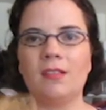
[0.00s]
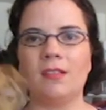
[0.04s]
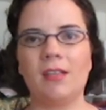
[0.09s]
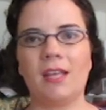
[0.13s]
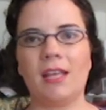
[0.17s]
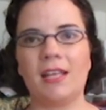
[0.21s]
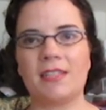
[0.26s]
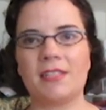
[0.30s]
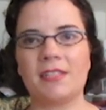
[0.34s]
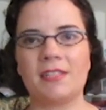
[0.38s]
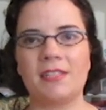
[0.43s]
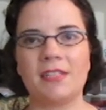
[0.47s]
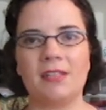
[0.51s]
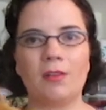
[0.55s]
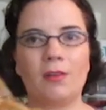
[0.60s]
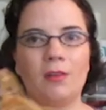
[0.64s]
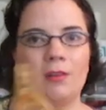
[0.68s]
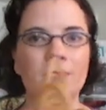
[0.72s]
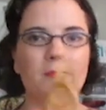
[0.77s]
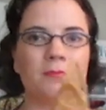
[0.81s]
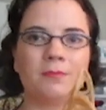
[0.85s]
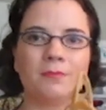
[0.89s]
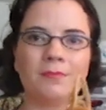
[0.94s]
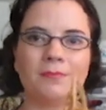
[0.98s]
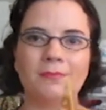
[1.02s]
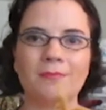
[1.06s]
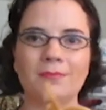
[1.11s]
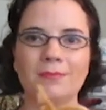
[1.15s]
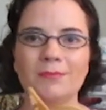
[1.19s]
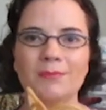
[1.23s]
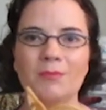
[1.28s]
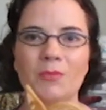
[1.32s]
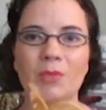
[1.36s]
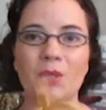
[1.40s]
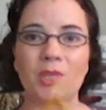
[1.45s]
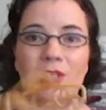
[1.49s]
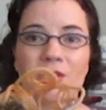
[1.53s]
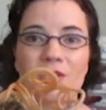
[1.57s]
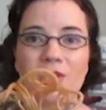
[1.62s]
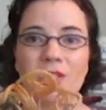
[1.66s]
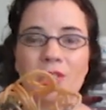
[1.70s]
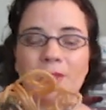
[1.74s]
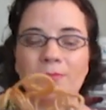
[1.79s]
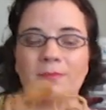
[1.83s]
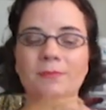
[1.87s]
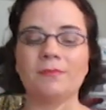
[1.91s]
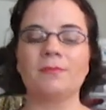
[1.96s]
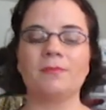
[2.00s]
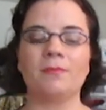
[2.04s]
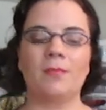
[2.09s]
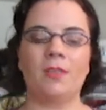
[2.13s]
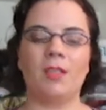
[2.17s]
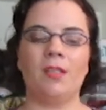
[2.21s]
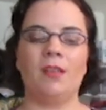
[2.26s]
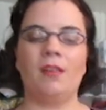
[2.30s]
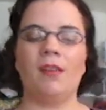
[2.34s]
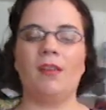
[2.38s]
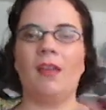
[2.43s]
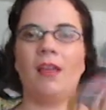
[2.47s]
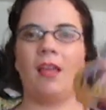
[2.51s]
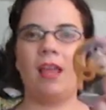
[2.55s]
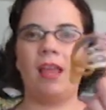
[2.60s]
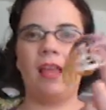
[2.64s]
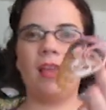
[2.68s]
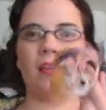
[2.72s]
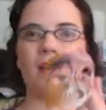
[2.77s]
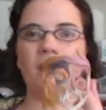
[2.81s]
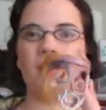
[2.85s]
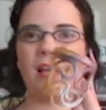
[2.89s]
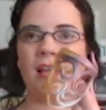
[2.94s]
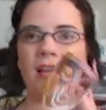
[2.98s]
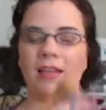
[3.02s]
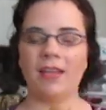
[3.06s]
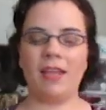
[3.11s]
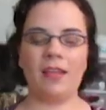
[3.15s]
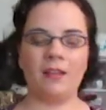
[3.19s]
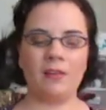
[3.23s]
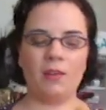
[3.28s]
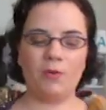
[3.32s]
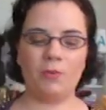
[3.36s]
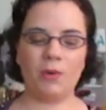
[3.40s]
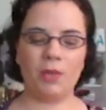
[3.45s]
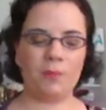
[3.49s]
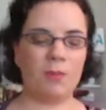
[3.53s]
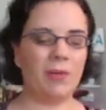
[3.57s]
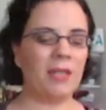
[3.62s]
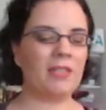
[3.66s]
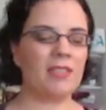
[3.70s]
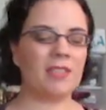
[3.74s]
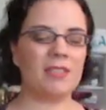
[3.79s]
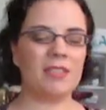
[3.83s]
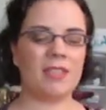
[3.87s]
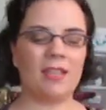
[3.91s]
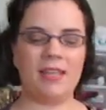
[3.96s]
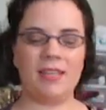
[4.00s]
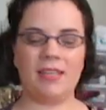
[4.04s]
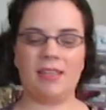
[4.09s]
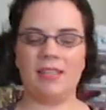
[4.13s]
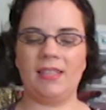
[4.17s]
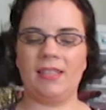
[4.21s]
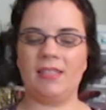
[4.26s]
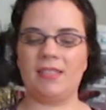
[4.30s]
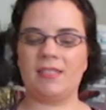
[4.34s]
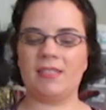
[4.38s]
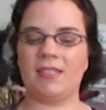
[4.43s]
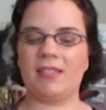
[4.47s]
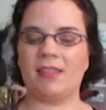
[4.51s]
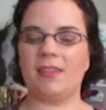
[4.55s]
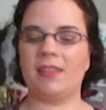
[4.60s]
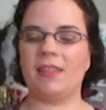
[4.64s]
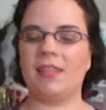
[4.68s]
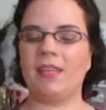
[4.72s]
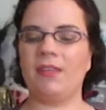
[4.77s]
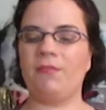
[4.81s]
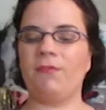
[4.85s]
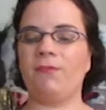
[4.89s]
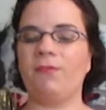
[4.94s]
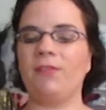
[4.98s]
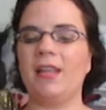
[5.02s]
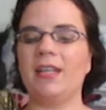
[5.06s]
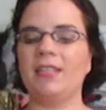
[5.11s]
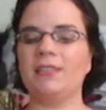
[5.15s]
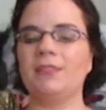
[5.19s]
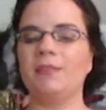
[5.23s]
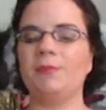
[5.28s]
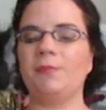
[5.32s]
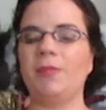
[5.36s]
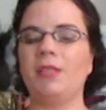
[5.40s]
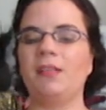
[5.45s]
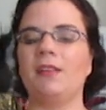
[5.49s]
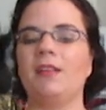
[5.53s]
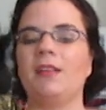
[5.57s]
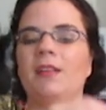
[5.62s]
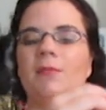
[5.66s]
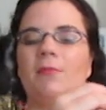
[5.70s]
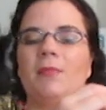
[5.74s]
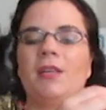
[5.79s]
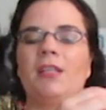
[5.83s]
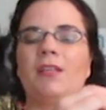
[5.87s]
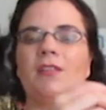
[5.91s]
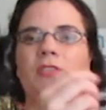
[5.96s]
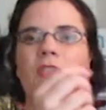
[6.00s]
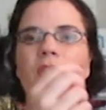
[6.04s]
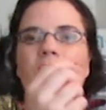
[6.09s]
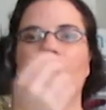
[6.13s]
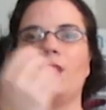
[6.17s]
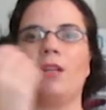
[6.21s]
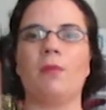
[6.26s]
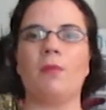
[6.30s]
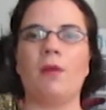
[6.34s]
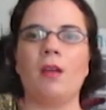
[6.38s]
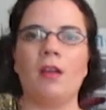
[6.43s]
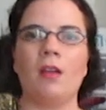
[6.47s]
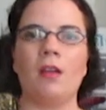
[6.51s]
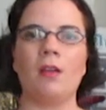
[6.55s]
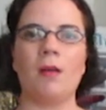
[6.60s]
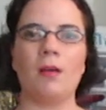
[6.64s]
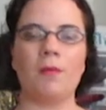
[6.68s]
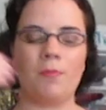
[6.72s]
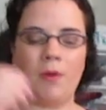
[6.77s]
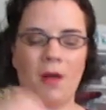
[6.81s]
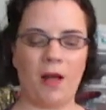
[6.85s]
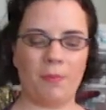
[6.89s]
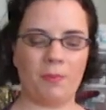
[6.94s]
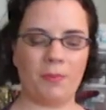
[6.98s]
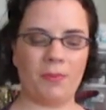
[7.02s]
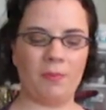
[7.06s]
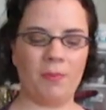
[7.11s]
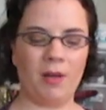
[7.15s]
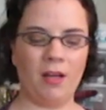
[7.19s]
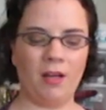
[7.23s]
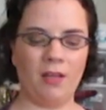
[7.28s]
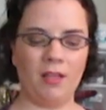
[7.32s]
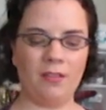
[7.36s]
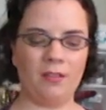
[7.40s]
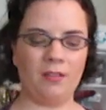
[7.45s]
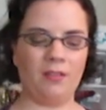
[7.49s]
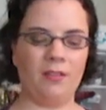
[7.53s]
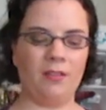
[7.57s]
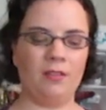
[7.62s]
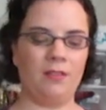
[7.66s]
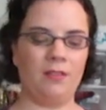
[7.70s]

it's still good as new. And again, with pieces like these, the flexibility means you can pop them on